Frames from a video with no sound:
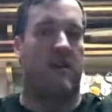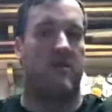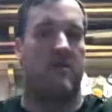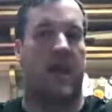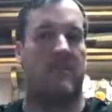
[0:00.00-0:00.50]

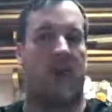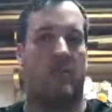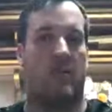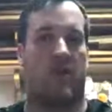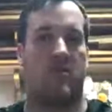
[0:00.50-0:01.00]
Zach's got
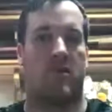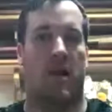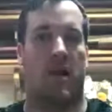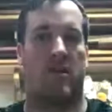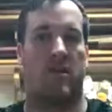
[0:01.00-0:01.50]
a bigger
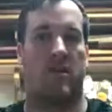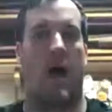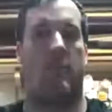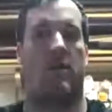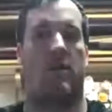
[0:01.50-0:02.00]
selection.
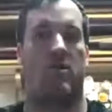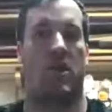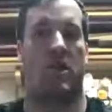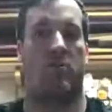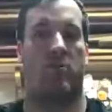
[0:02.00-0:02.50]
I'll be a little
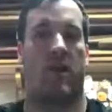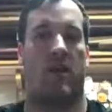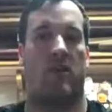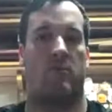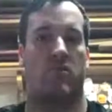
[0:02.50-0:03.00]
cheaper than him
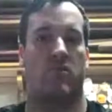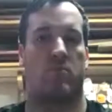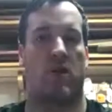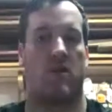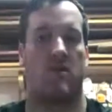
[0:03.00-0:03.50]
just
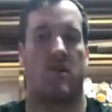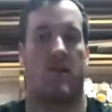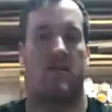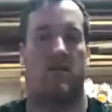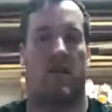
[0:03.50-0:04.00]
because
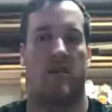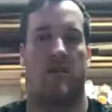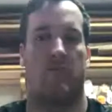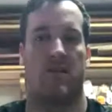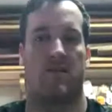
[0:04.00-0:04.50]
it's a
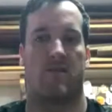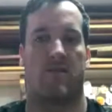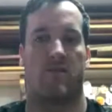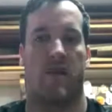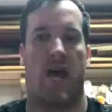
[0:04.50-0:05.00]
business for
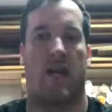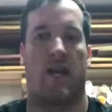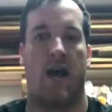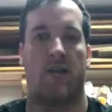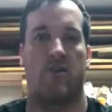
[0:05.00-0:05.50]
Zach, and
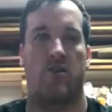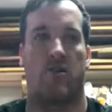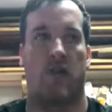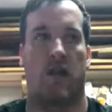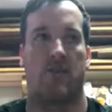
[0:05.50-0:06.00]
I just do
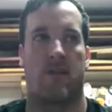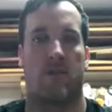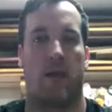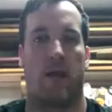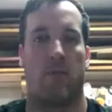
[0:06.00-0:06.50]
it, like I said, to
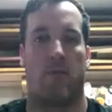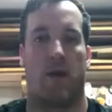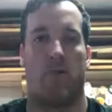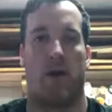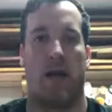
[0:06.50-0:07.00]
make my
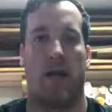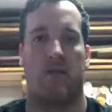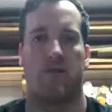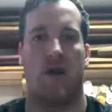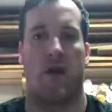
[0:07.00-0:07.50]
money back
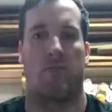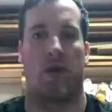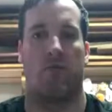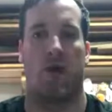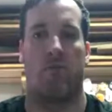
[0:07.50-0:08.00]
so I can play
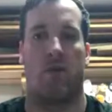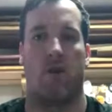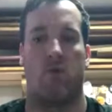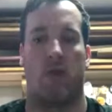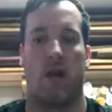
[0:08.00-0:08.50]
around with
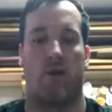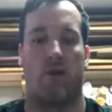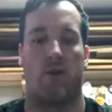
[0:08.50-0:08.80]
Lumalight with it.